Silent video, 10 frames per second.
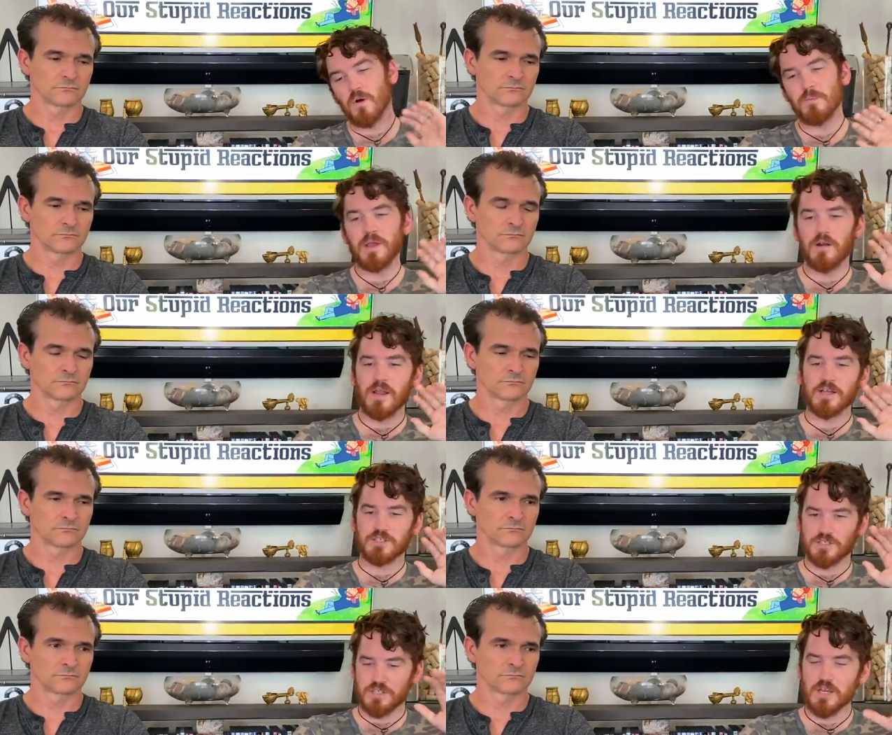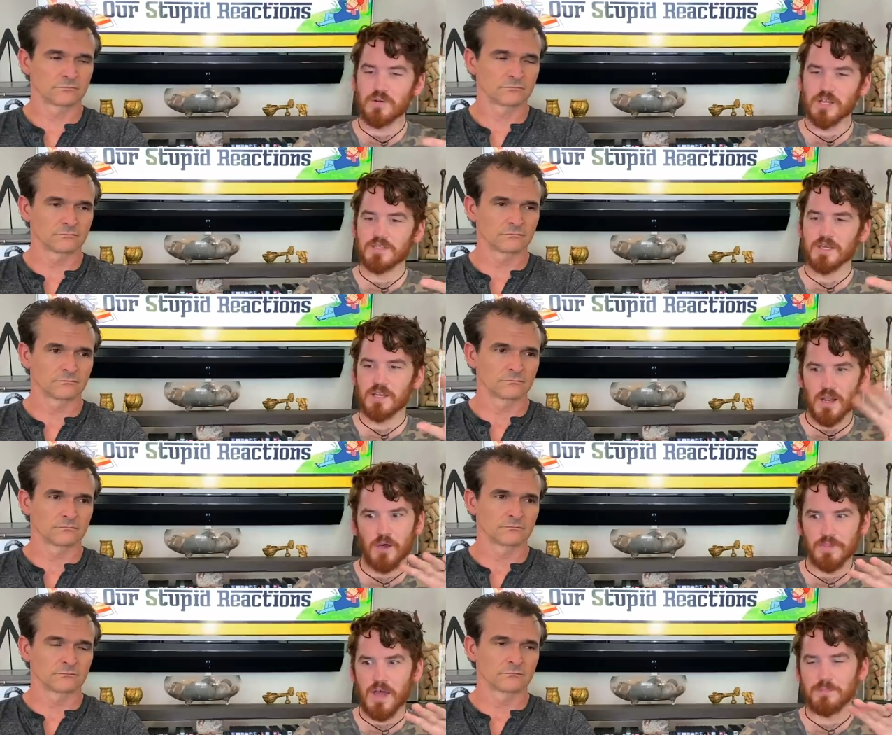Speaker 1: won't be our next series. I
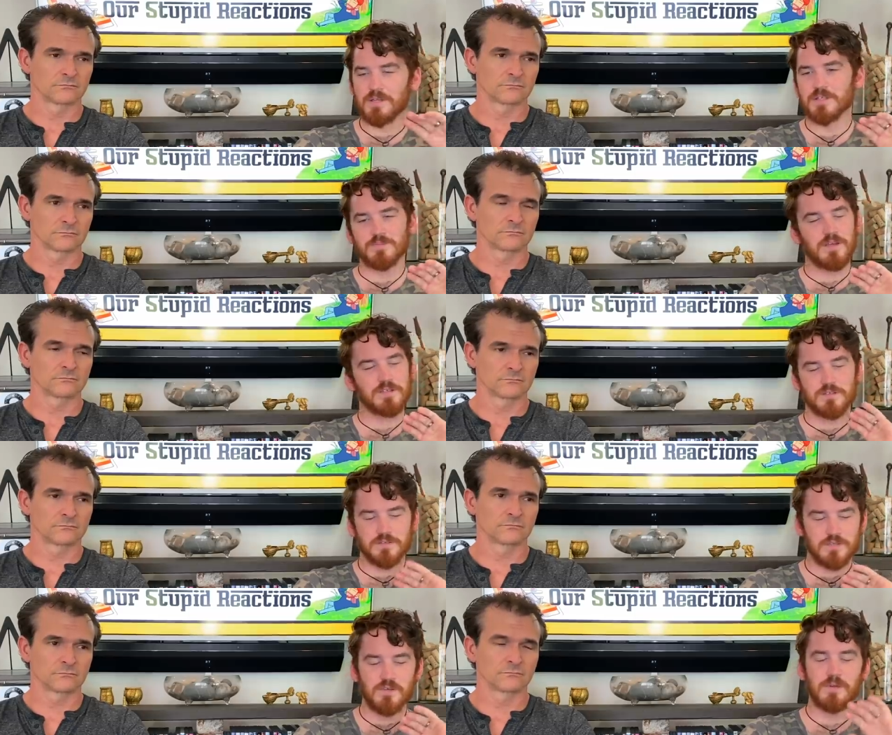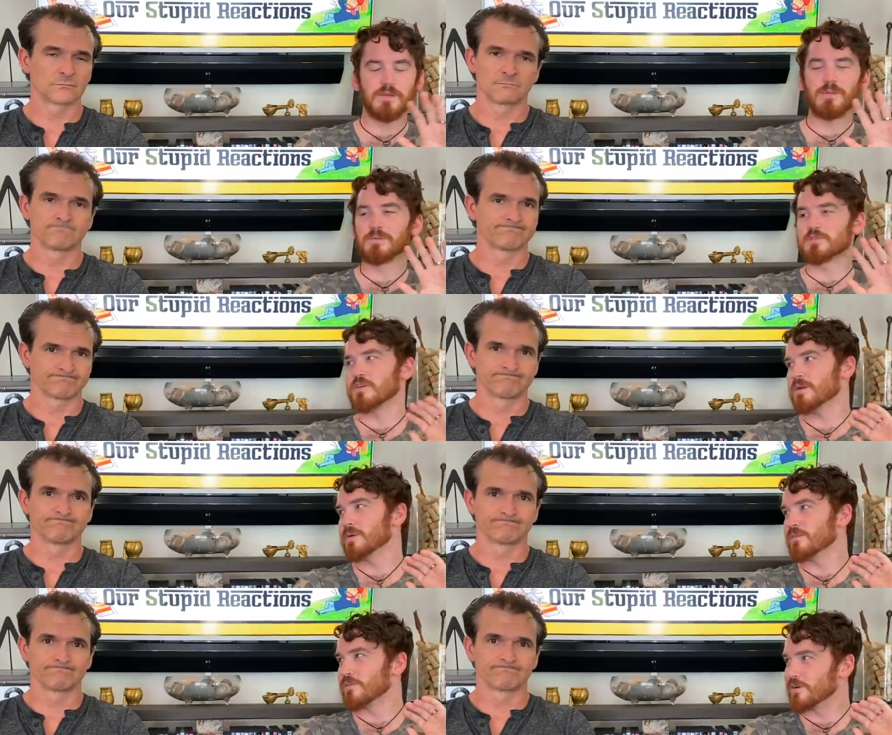know that just because there's too many people
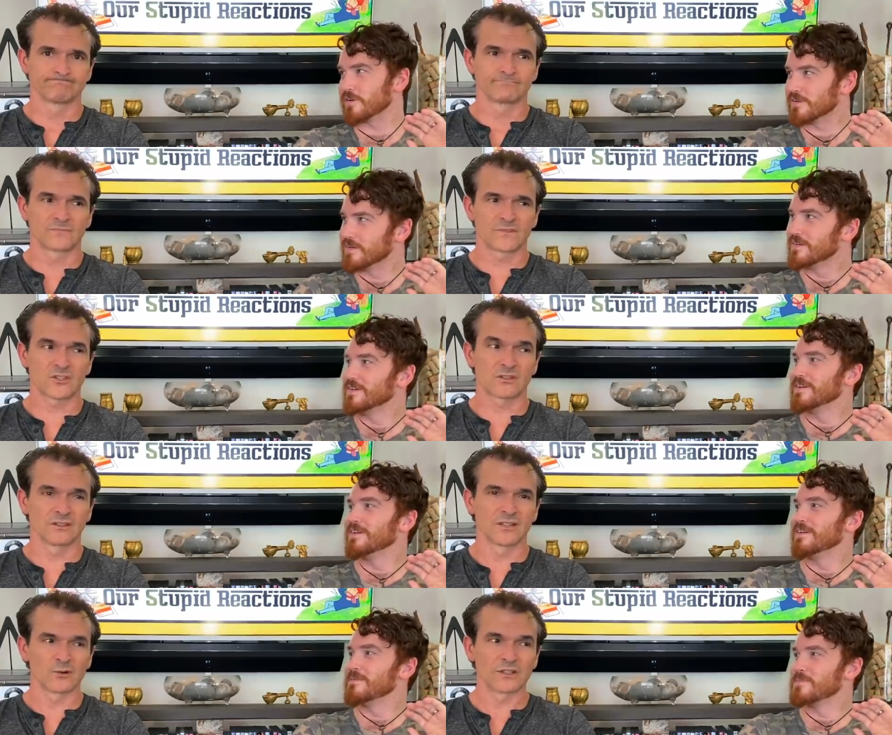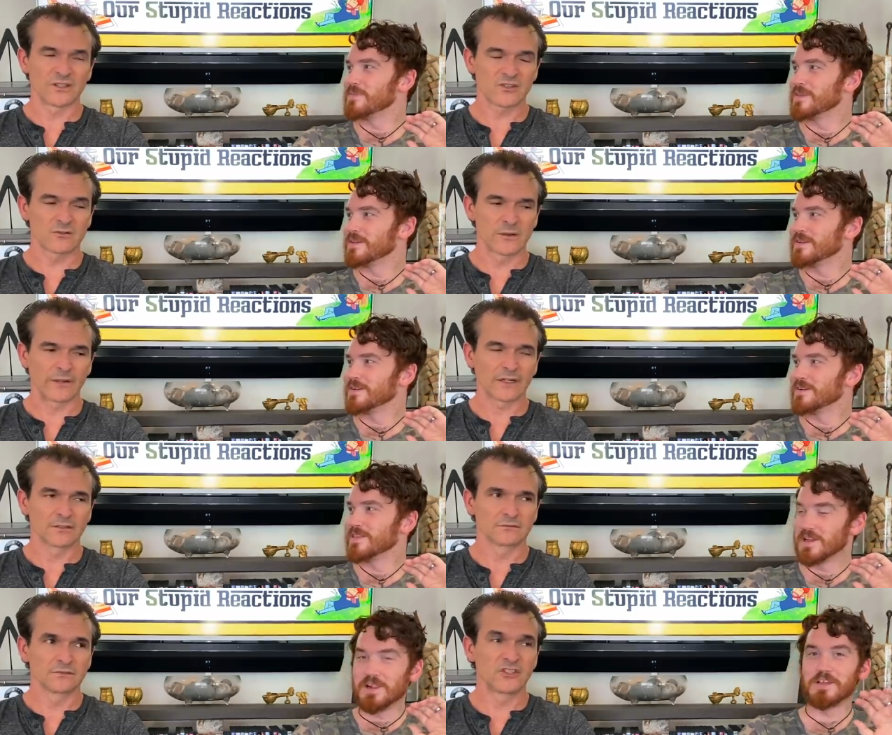screaming for... Literally screaming.
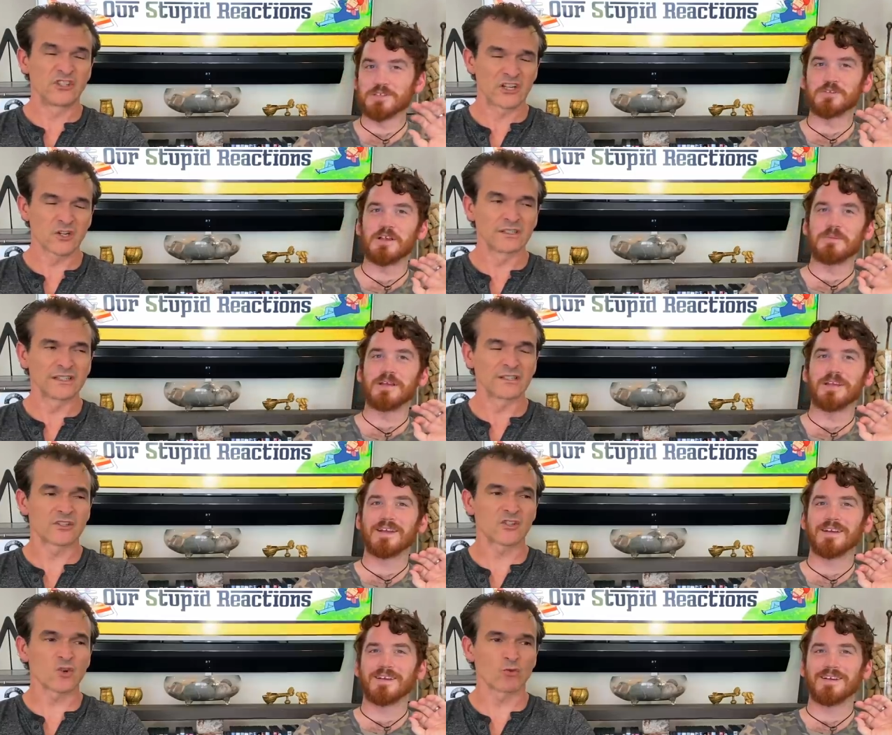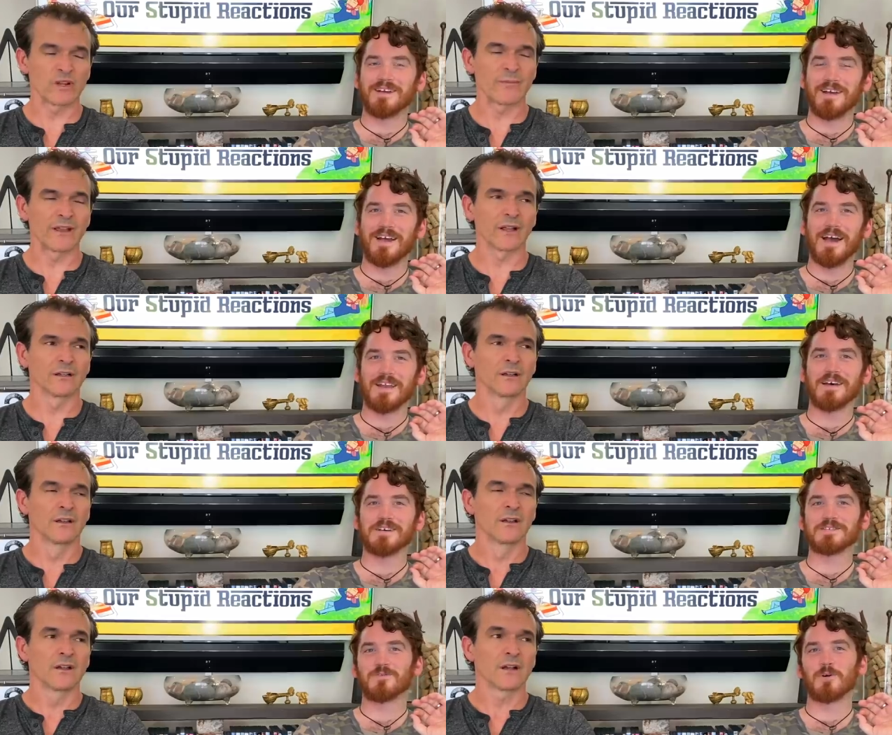
Speaker 2: Digitally screaming. At
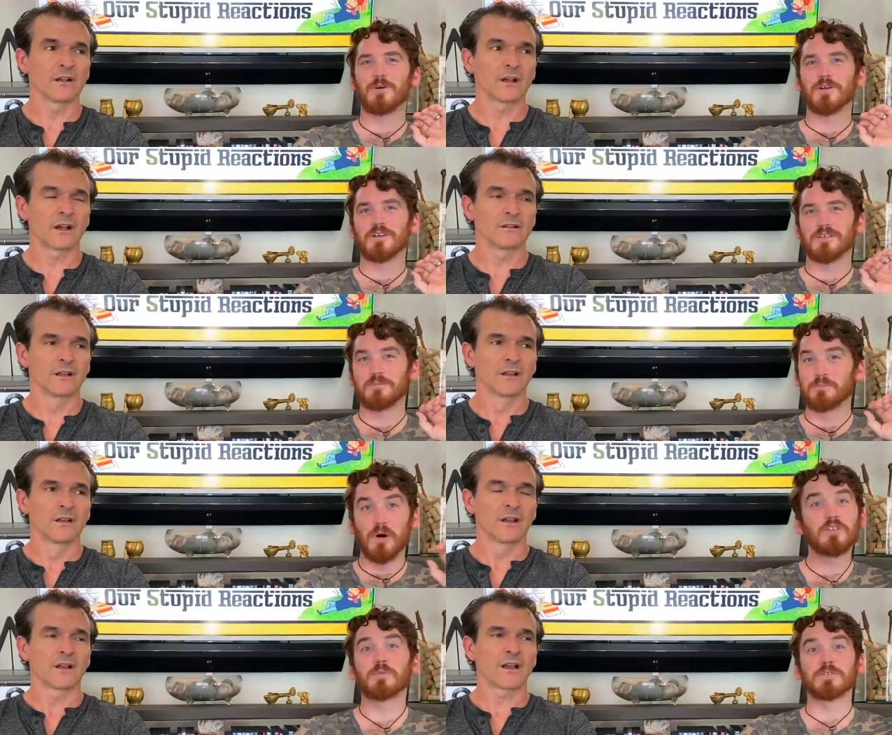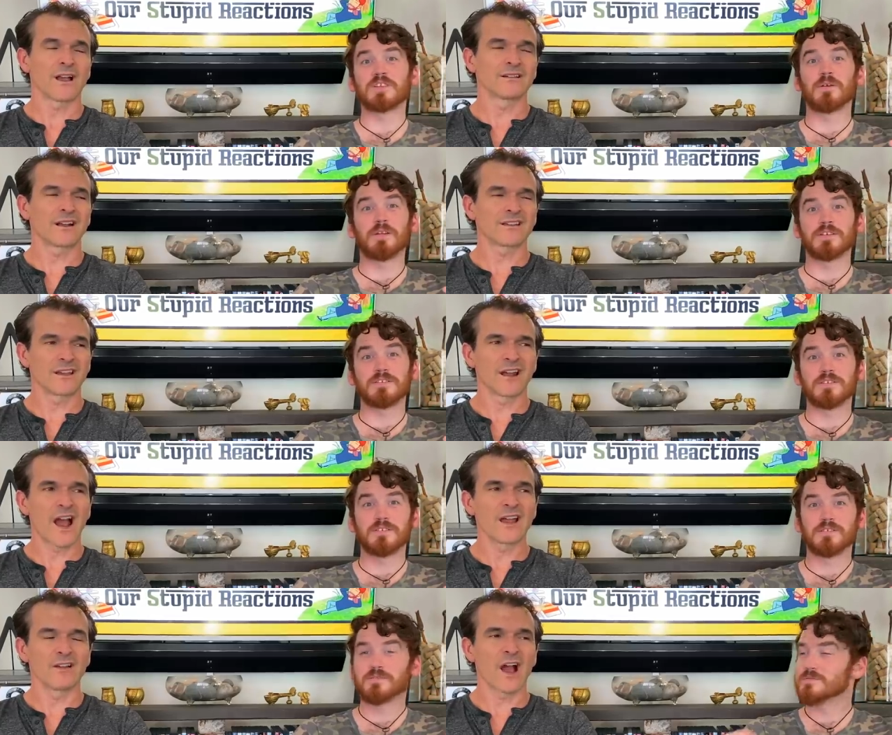us for multiple series.
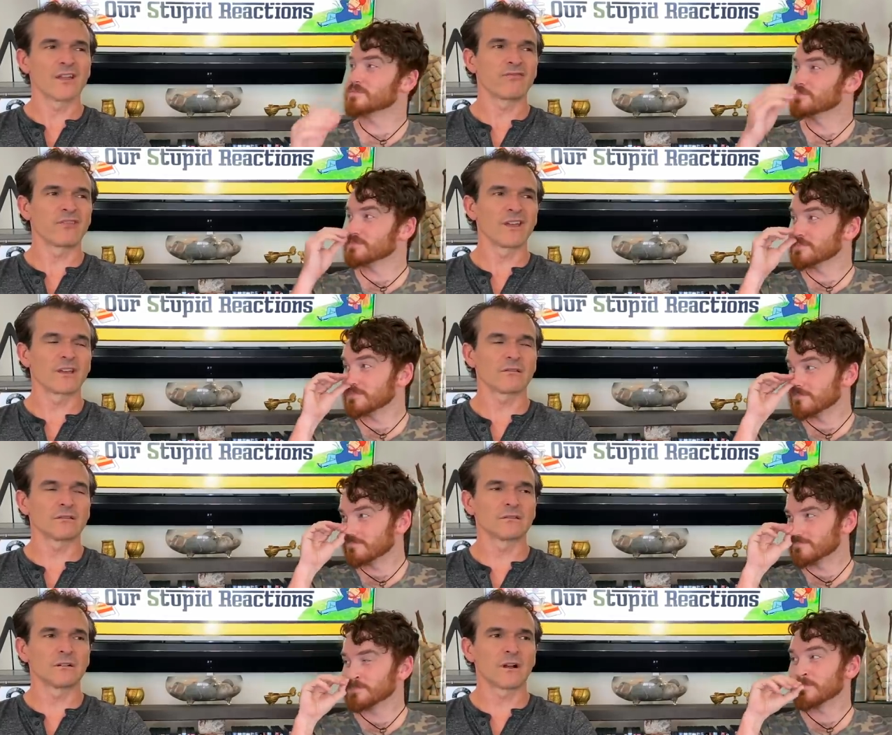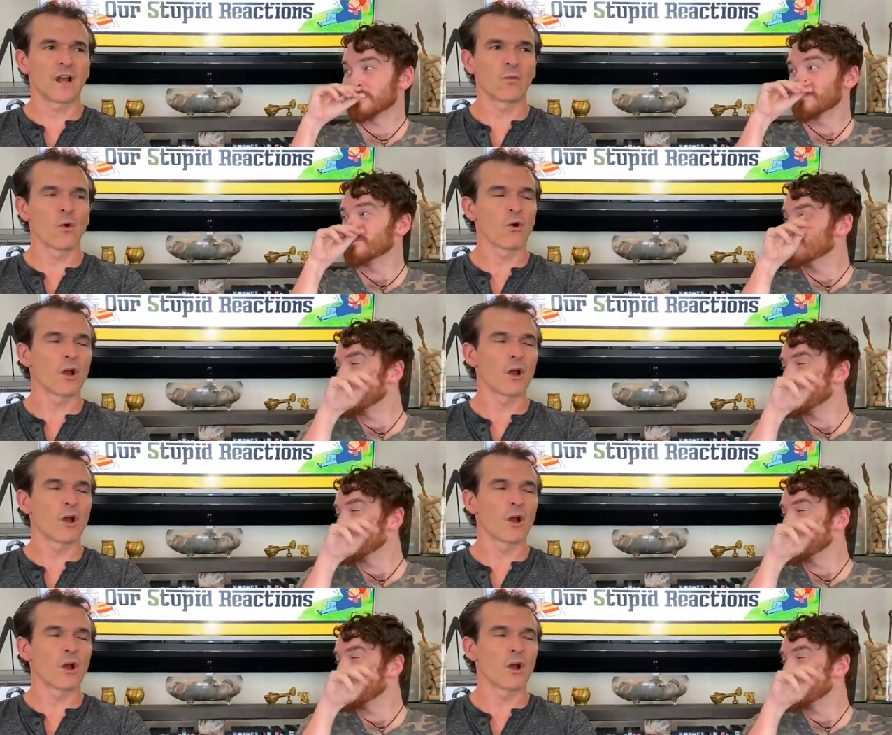I think I woke